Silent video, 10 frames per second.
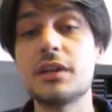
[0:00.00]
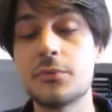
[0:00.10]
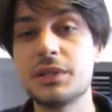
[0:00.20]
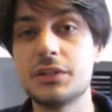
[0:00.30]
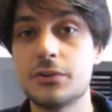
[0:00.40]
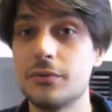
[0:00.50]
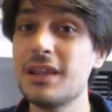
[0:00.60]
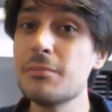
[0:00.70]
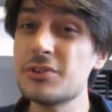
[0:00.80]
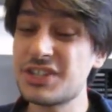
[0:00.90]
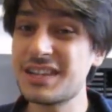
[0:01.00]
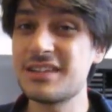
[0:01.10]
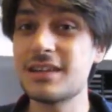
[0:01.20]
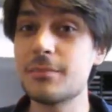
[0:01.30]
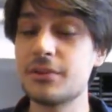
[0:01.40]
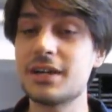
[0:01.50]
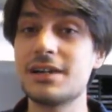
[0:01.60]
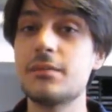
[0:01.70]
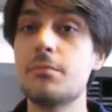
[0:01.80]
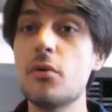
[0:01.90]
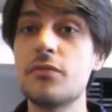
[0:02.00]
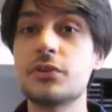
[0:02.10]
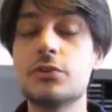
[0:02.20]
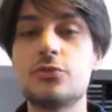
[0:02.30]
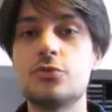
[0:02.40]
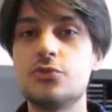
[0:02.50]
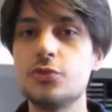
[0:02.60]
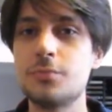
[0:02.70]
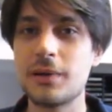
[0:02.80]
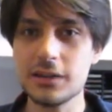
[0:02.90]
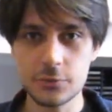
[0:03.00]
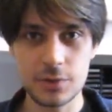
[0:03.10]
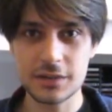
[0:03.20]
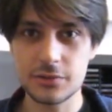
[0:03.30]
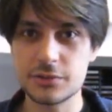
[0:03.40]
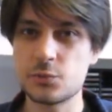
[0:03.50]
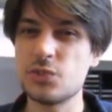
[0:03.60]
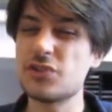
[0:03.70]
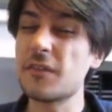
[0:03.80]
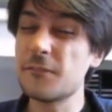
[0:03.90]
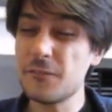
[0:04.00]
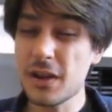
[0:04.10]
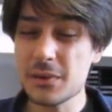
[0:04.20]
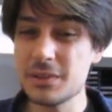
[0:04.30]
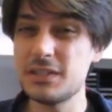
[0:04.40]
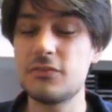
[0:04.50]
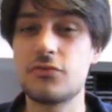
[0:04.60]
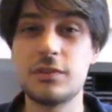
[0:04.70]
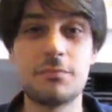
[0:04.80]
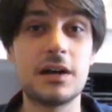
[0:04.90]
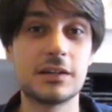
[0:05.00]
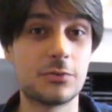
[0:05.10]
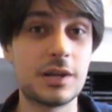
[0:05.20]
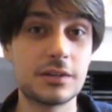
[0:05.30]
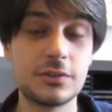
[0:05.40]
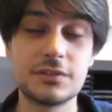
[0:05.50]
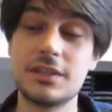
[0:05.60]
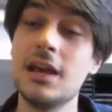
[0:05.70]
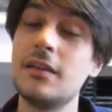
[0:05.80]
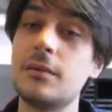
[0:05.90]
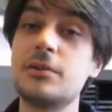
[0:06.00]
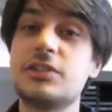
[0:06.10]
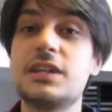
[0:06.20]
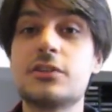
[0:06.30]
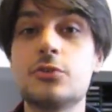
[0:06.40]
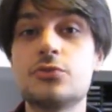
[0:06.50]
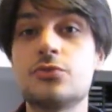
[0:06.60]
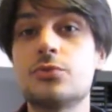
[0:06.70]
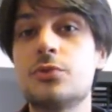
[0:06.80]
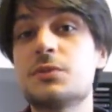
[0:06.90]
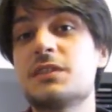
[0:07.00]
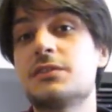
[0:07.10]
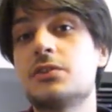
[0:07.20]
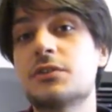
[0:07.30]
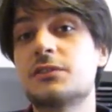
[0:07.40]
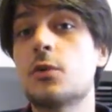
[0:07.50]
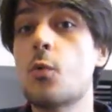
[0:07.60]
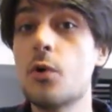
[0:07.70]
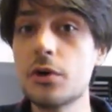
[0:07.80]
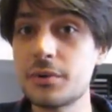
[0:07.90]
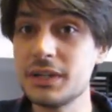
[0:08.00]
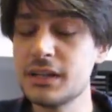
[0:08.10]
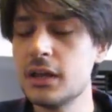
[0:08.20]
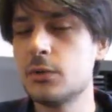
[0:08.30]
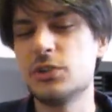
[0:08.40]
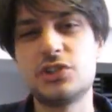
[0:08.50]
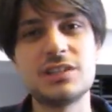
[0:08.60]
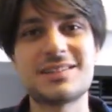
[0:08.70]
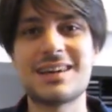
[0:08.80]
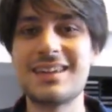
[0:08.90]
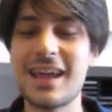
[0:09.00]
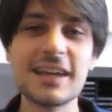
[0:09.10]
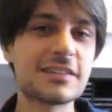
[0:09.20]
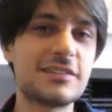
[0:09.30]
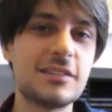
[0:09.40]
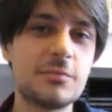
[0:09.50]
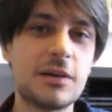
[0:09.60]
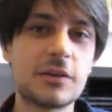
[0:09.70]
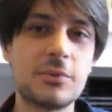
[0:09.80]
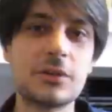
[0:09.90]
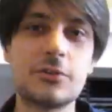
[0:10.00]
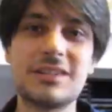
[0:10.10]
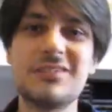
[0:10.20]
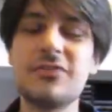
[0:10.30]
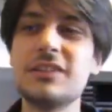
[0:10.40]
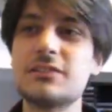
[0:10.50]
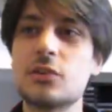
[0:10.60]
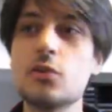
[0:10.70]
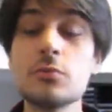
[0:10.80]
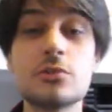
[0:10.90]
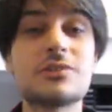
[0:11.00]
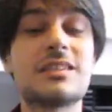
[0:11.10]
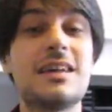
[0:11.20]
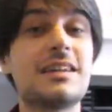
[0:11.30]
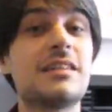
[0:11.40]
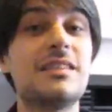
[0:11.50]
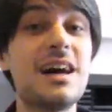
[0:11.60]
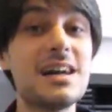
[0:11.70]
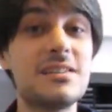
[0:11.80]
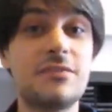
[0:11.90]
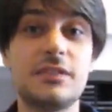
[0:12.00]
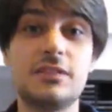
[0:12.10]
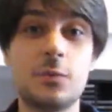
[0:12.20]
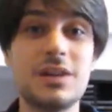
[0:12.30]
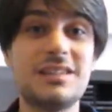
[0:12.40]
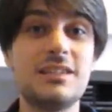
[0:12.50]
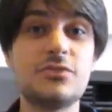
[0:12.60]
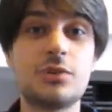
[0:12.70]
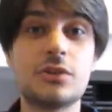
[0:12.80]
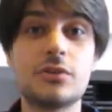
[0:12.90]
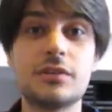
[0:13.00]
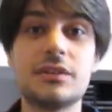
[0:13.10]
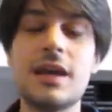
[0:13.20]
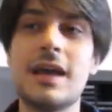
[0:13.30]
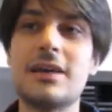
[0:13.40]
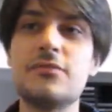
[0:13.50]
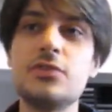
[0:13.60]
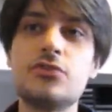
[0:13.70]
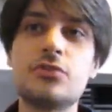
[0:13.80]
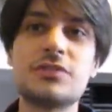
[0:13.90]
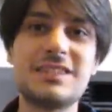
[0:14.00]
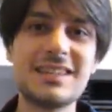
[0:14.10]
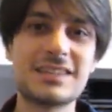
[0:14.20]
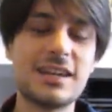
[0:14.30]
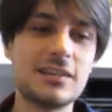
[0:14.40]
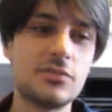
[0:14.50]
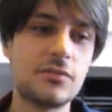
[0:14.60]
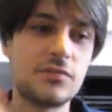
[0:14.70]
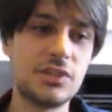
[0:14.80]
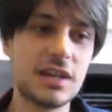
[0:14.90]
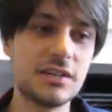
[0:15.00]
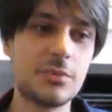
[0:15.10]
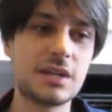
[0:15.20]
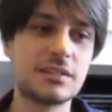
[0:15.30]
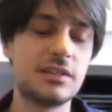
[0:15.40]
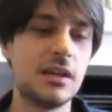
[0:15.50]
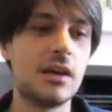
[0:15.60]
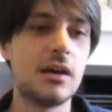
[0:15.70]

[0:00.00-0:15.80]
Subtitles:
here we go. Number 10 and number 9 both go to two punk records, which are very different punk records. Number 10 goes to Rosenstock's Worry, which is an excellent punk record that feels almost like alive in the way it is recorded and features that kind of direct